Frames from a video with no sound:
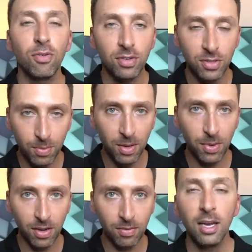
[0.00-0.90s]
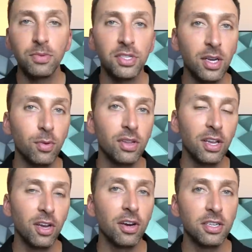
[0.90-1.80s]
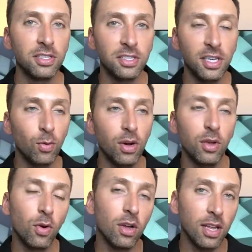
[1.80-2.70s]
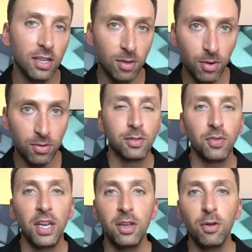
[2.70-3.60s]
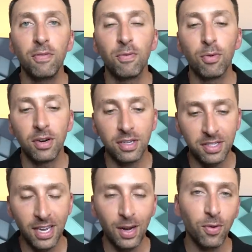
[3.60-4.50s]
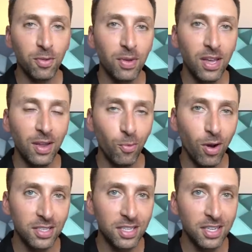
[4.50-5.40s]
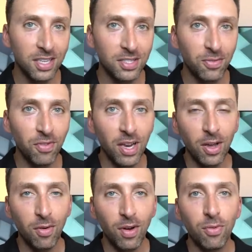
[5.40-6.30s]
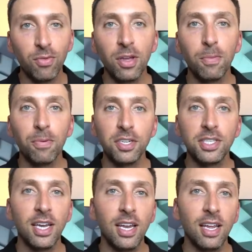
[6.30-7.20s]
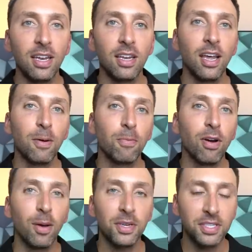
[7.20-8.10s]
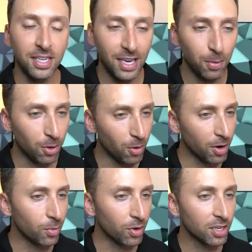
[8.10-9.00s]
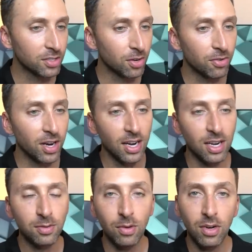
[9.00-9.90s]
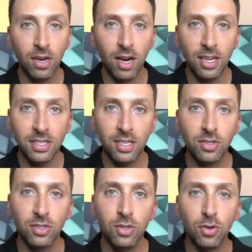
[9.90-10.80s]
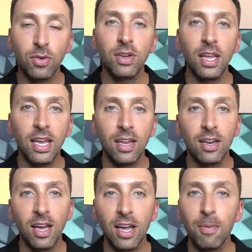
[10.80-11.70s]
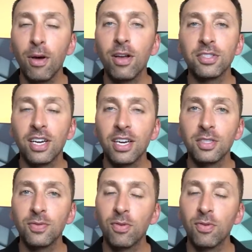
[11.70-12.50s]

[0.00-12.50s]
are going to be about. I'm genuinely curious to see what you all like the most. So thank you for staying with me and watching this video. I really appreciate it. I promise to keep going. We're gonna start cranking out some good content soon, and I apologize